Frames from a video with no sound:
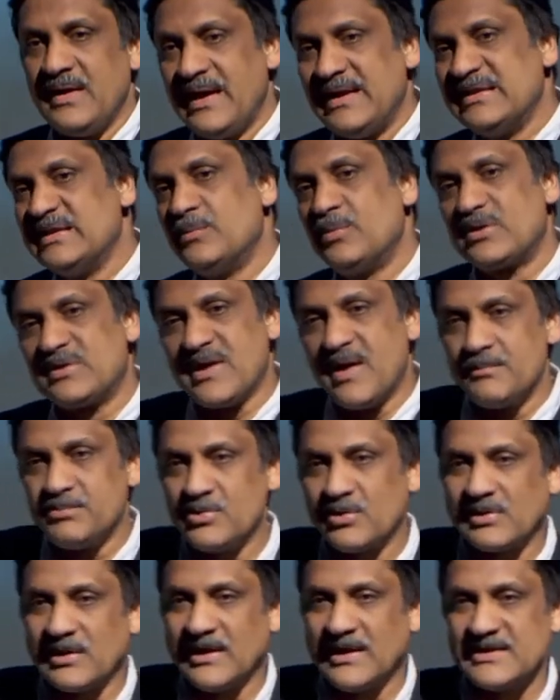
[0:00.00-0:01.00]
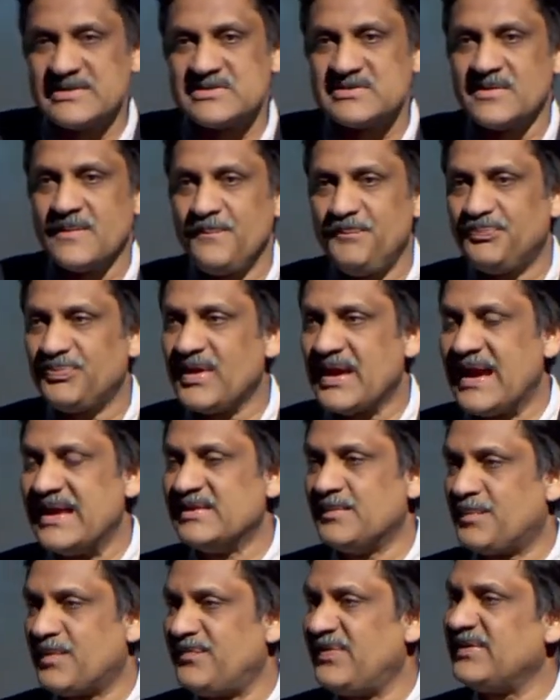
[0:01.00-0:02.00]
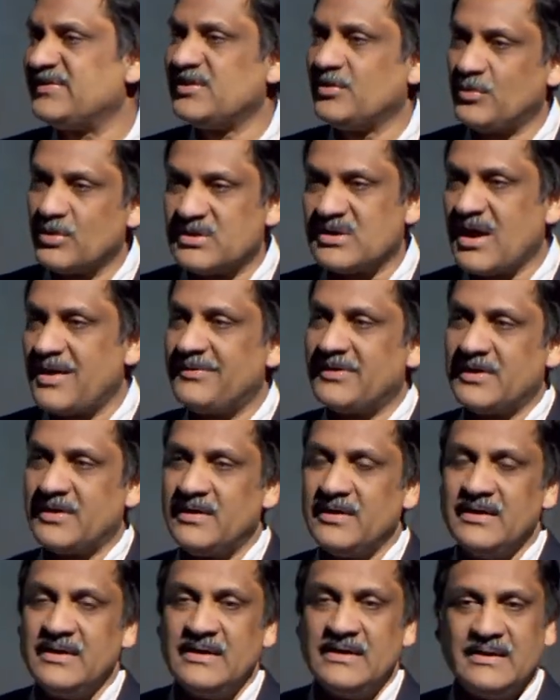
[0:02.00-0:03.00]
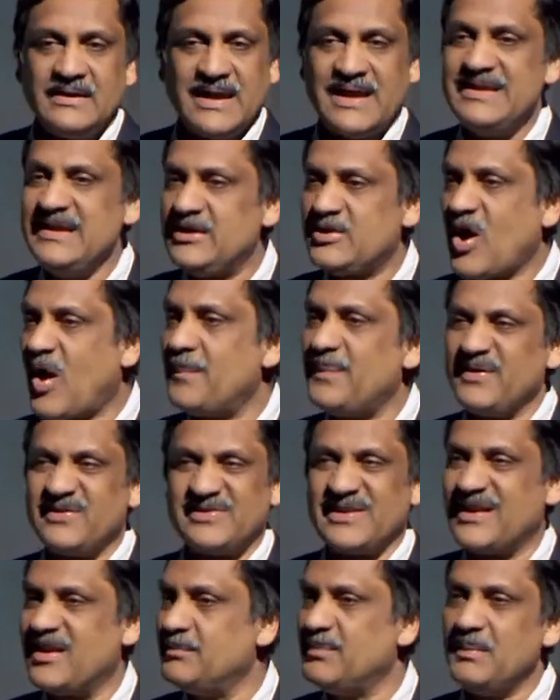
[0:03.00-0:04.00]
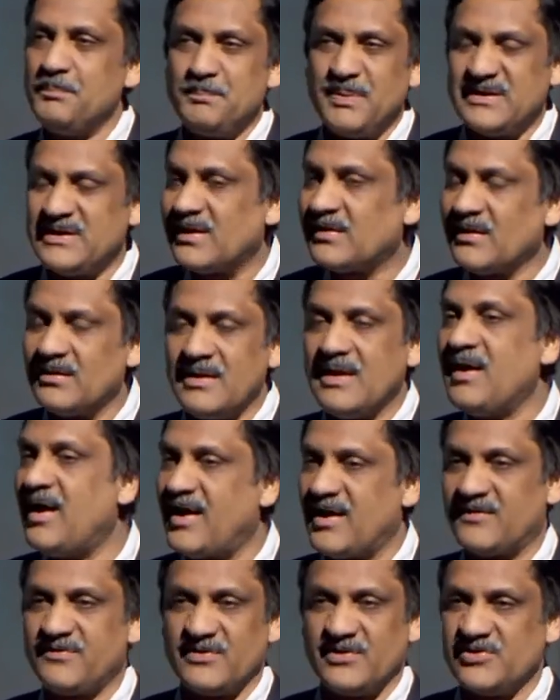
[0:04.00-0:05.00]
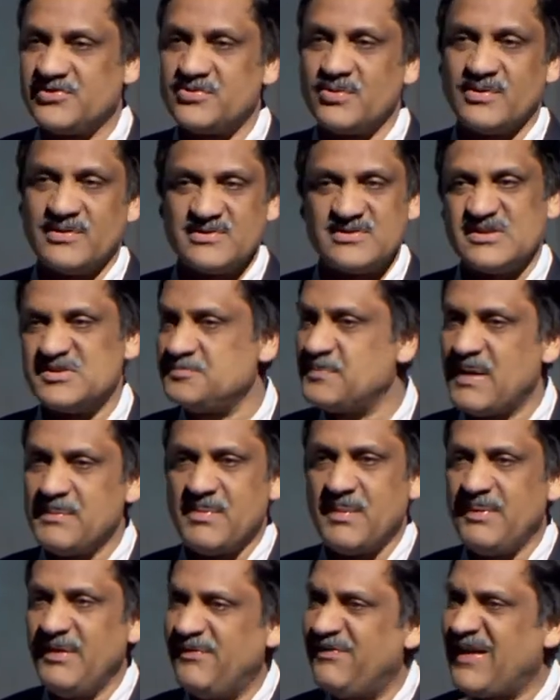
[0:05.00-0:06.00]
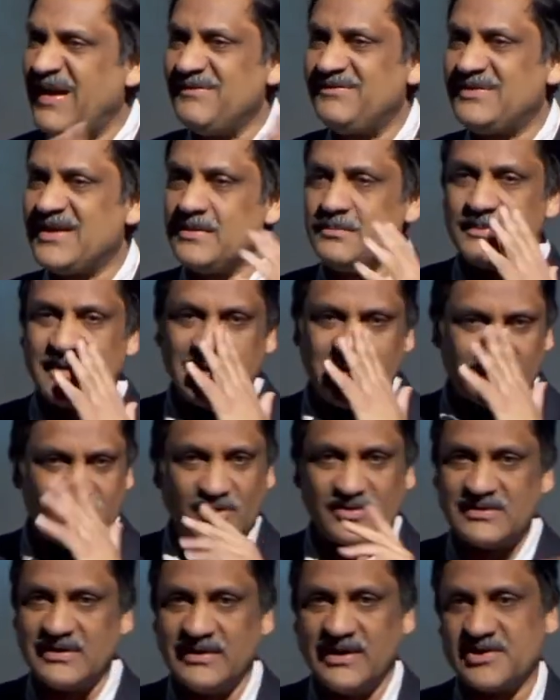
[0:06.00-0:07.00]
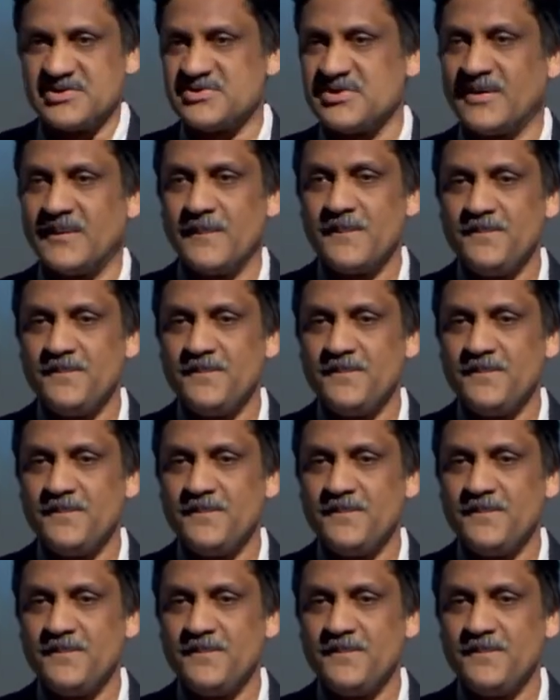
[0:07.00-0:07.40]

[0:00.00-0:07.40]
And they would come to class, and the professor would cover any topics that had been particularly hard for the students. They spent maybe 5-10 minutes on the lecture.